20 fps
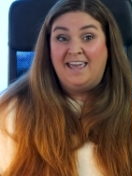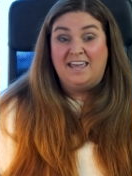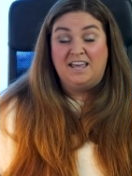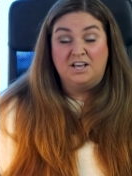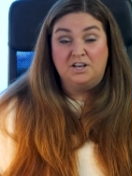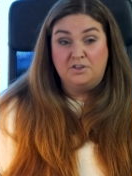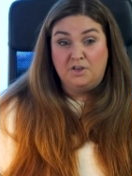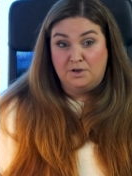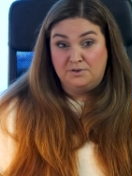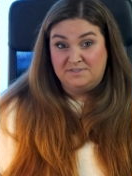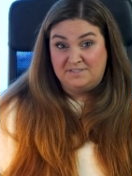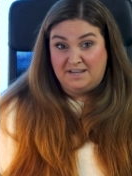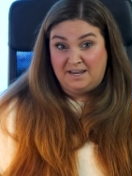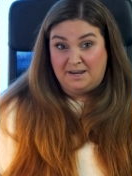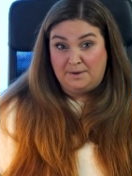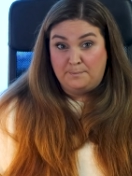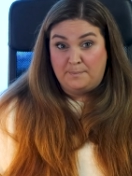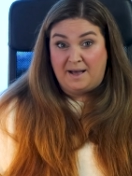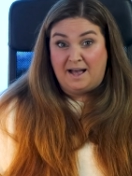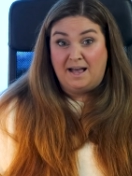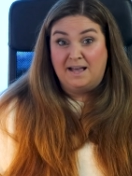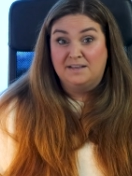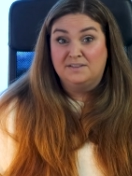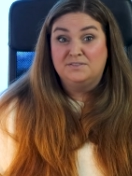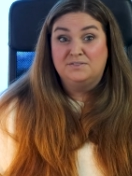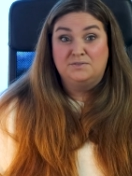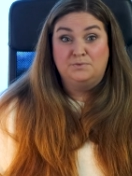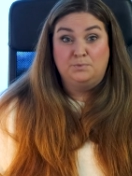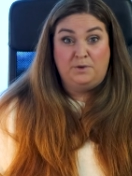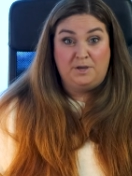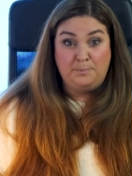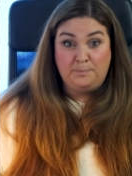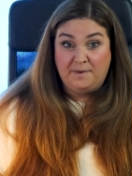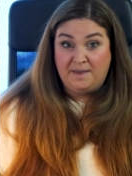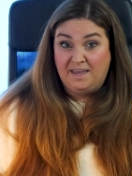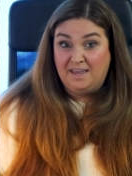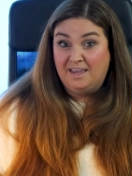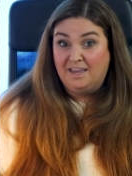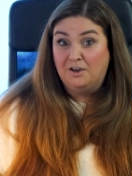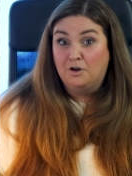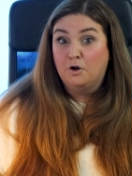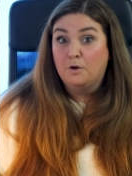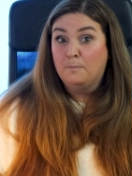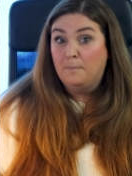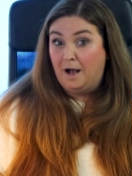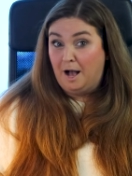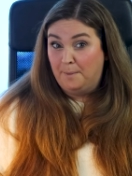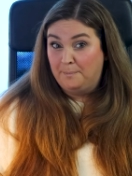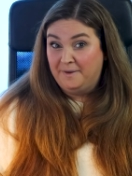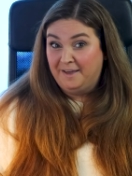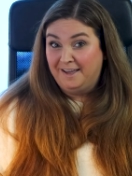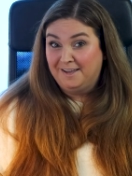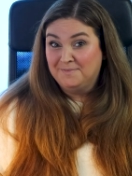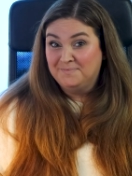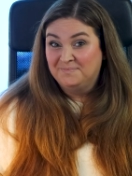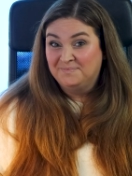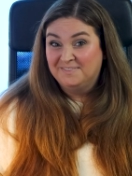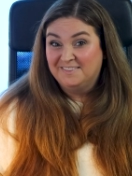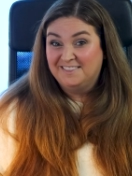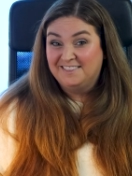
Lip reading: in closing by sweeping or mopping,